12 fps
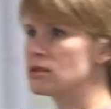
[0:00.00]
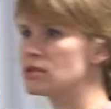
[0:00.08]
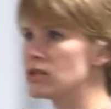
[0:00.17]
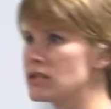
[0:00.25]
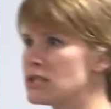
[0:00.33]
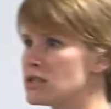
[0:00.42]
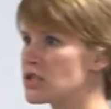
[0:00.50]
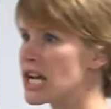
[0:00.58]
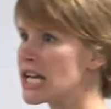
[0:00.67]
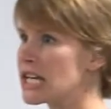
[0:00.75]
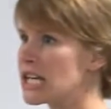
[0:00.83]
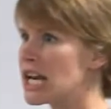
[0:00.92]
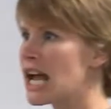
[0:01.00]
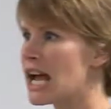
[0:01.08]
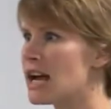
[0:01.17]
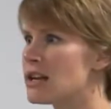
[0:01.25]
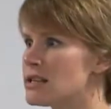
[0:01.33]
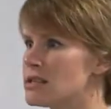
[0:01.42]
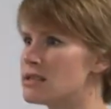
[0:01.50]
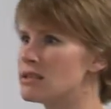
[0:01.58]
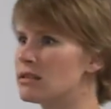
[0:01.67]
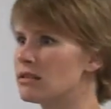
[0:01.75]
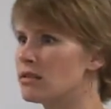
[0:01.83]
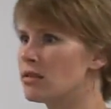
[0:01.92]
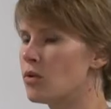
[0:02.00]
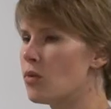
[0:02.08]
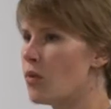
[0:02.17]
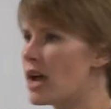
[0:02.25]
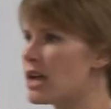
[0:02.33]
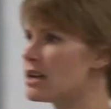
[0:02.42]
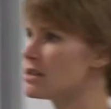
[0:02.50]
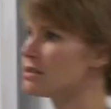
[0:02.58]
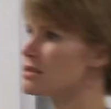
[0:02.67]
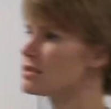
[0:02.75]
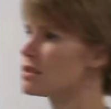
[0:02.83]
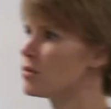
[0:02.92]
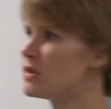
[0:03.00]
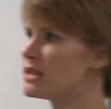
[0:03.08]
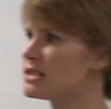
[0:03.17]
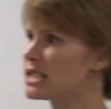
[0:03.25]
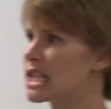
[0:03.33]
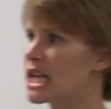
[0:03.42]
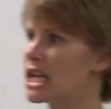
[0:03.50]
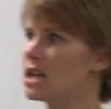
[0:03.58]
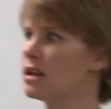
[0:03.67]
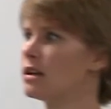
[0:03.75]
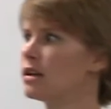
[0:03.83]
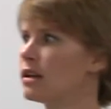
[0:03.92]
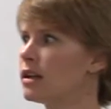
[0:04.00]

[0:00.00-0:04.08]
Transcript: So this dragon has ways to be slain.